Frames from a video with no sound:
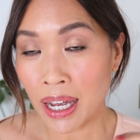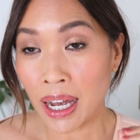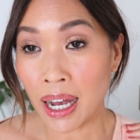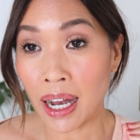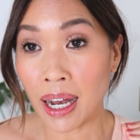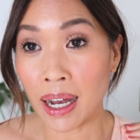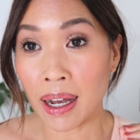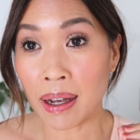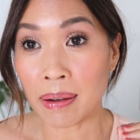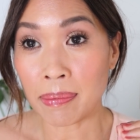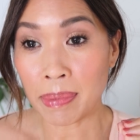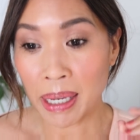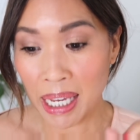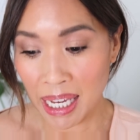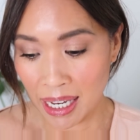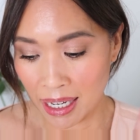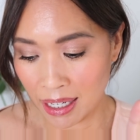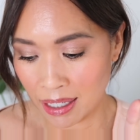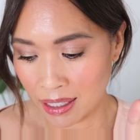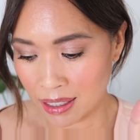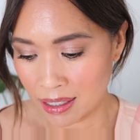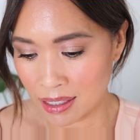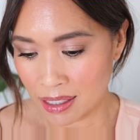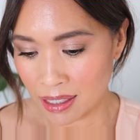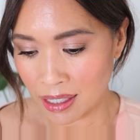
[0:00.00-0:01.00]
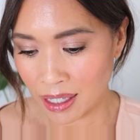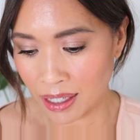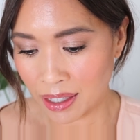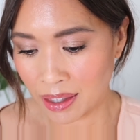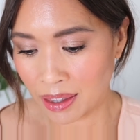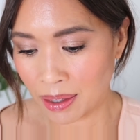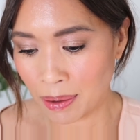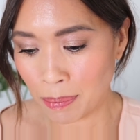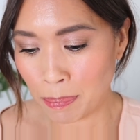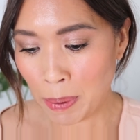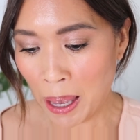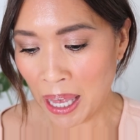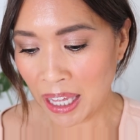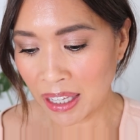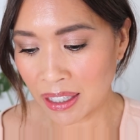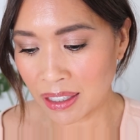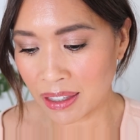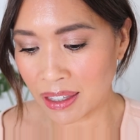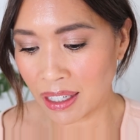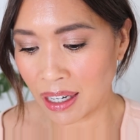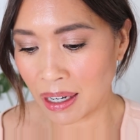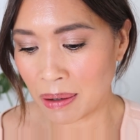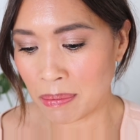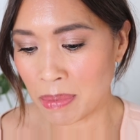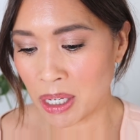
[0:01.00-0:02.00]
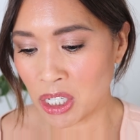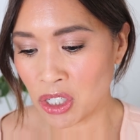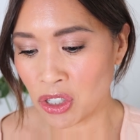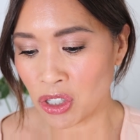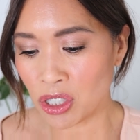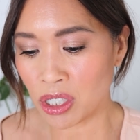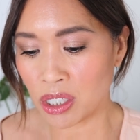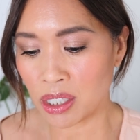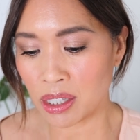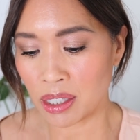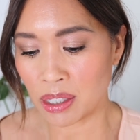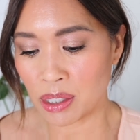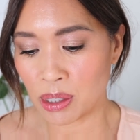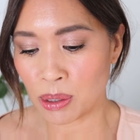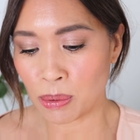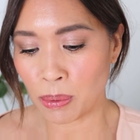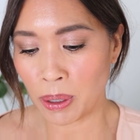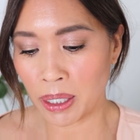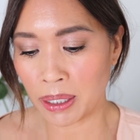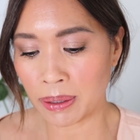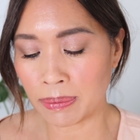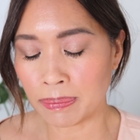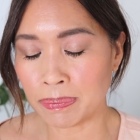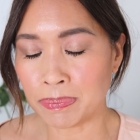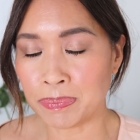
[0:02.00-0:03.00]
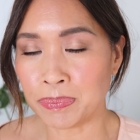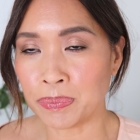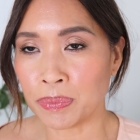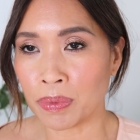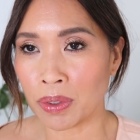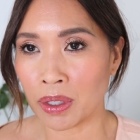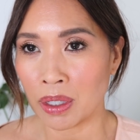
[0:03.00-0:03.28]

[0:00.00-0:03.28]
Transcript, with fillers: Um, and the palette that I mentioned, this one,